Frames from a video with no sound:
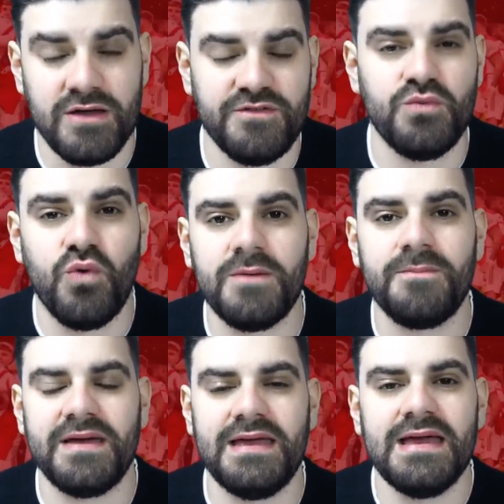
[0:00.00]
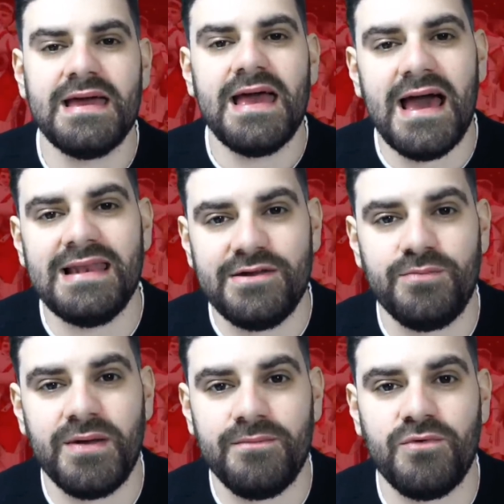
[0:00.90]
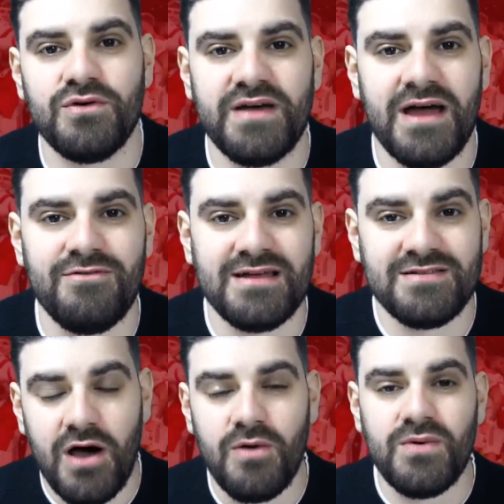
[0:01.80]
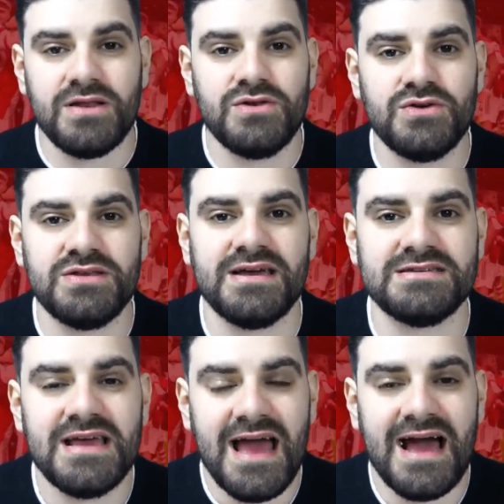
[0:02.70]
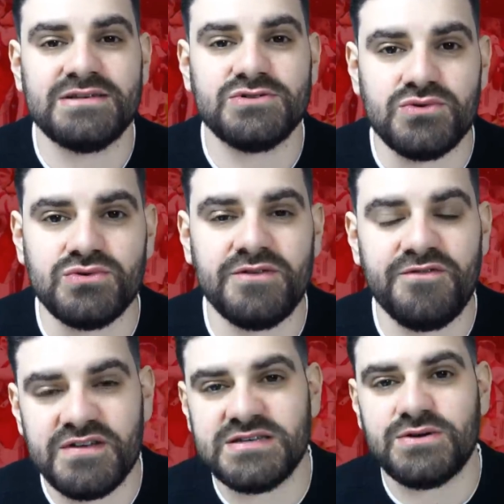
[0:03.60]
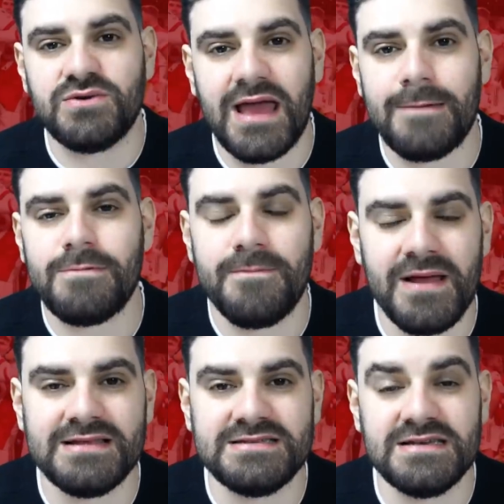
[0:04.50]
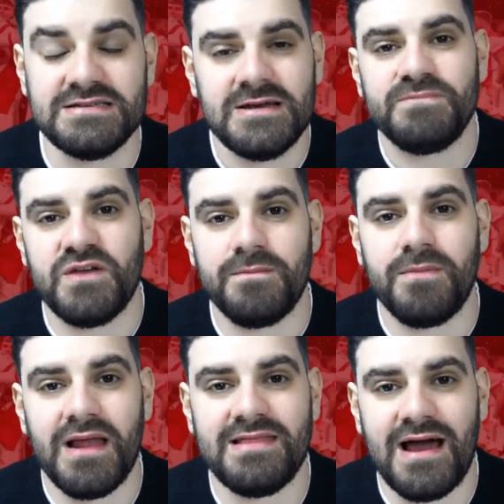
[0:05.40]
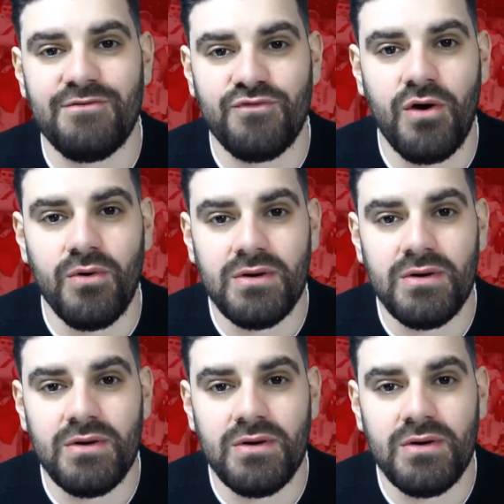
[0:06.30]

If you want to be a little bit more direct, Darwin Nunez has all the physical capabilities to play that role.